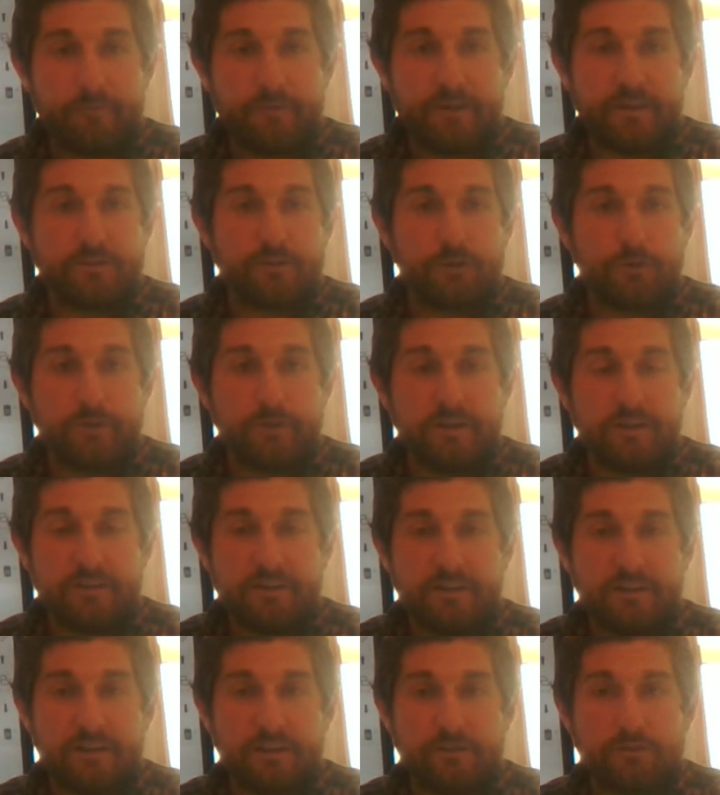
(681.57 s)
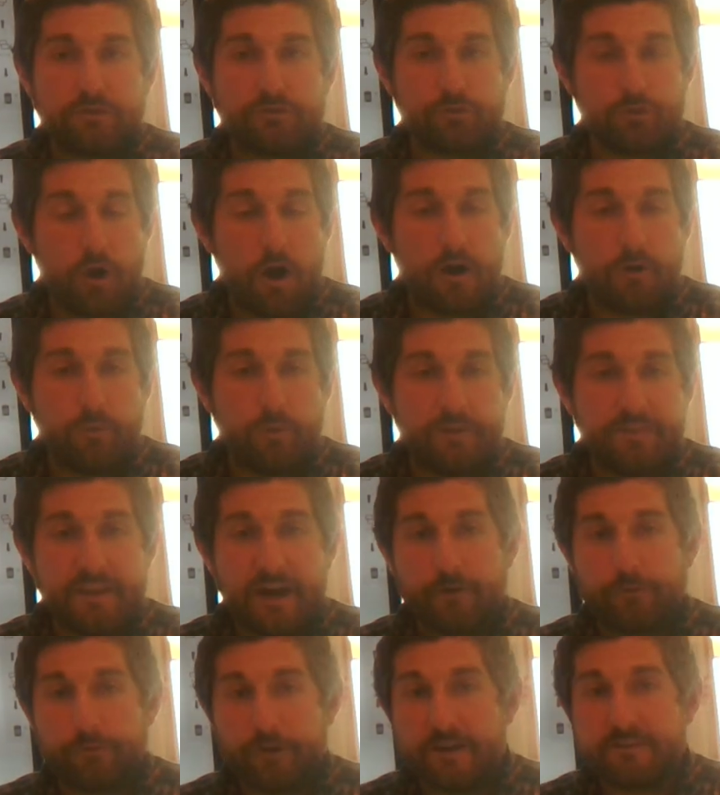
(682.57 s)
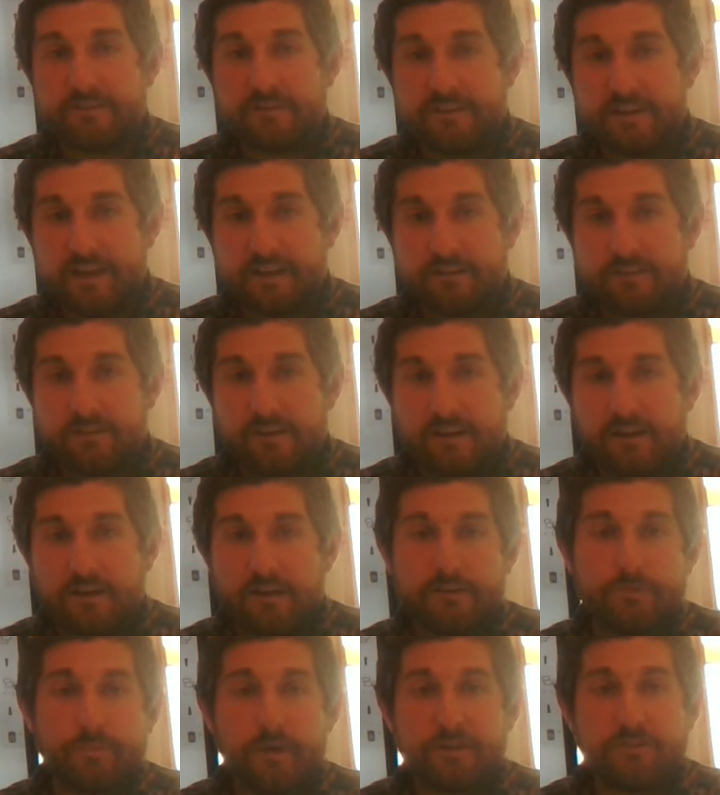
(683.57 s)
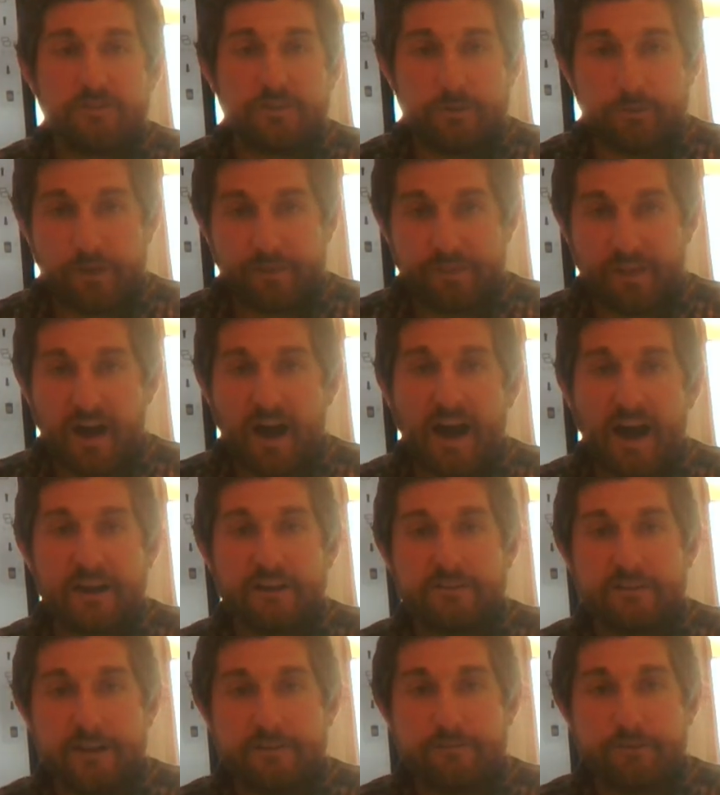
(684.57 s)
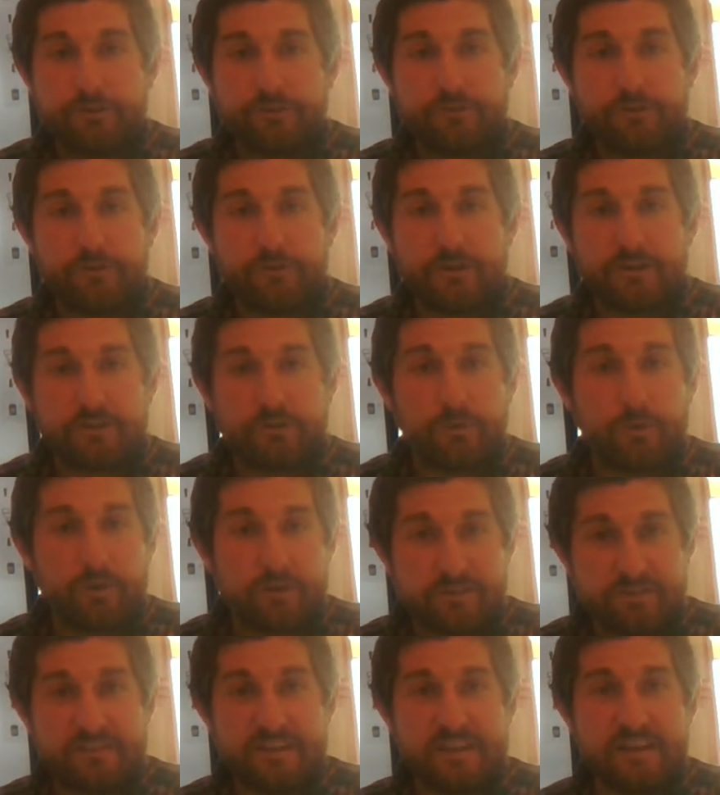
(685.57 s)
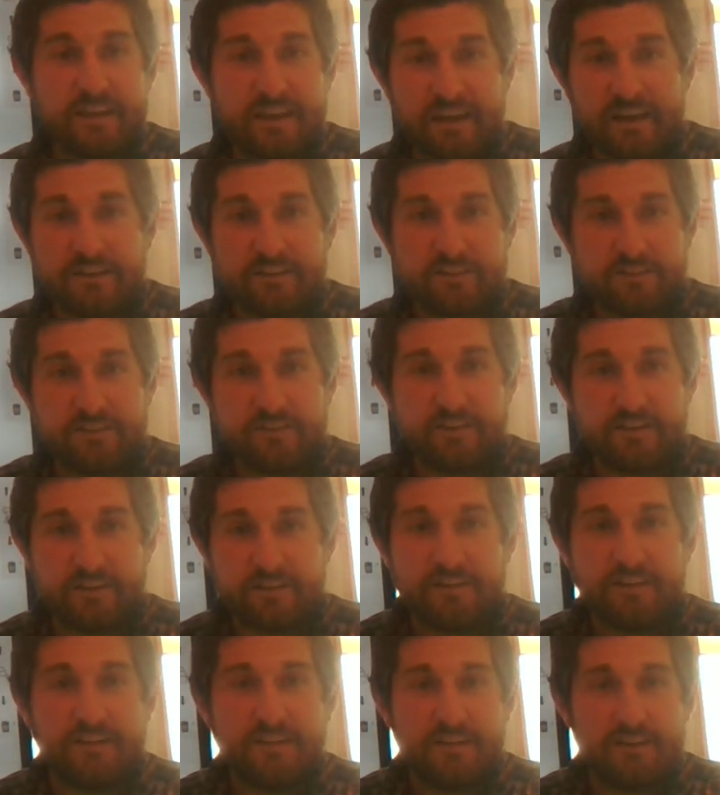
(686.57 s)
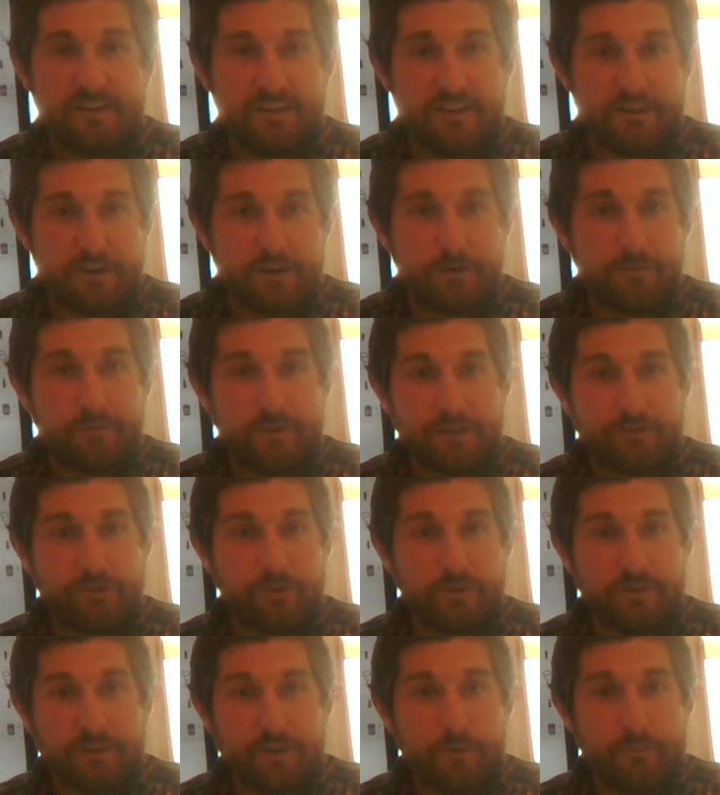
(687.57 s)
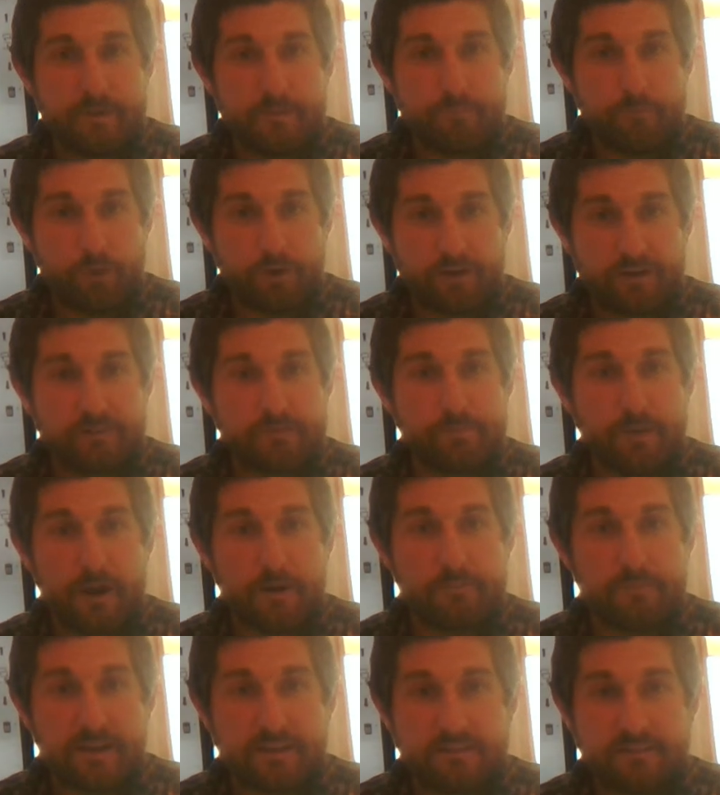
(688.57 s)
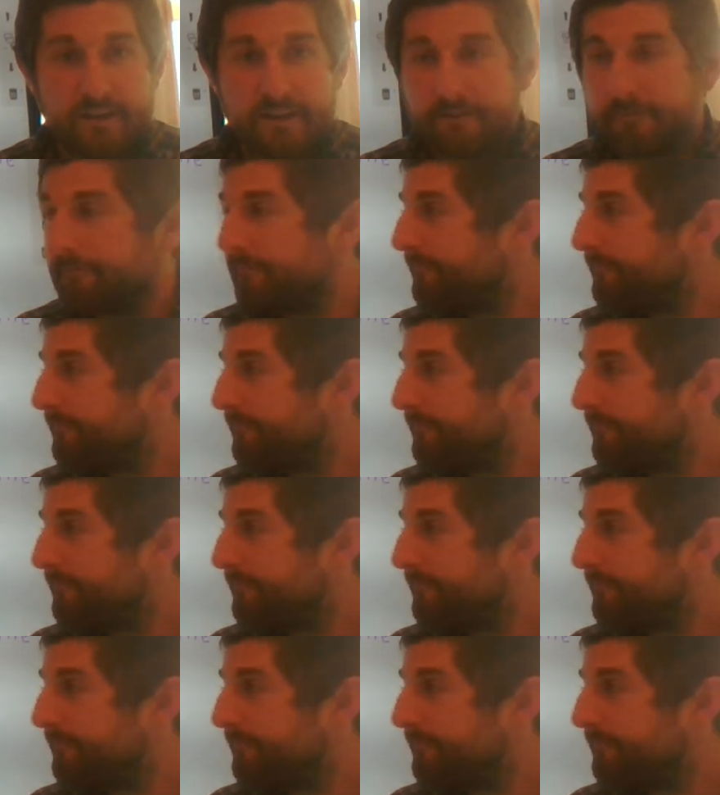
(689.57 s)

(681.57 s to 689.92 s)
is a really strong one that resonates, especially with the higher level students who are seeking to, do a little bit more experimenting.